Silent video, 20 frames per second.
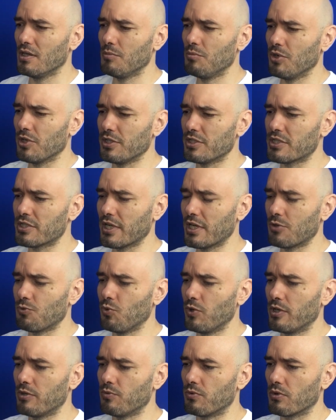But he said,
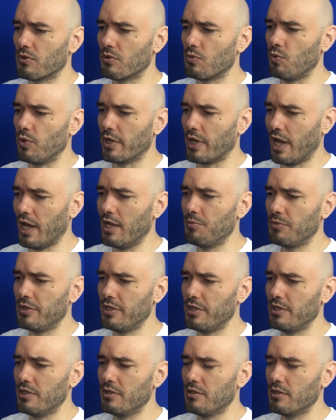when I'm
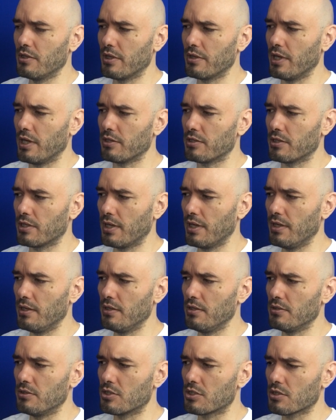in that
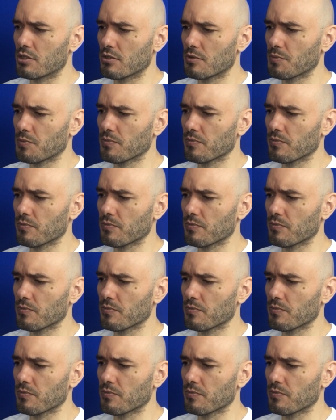cage,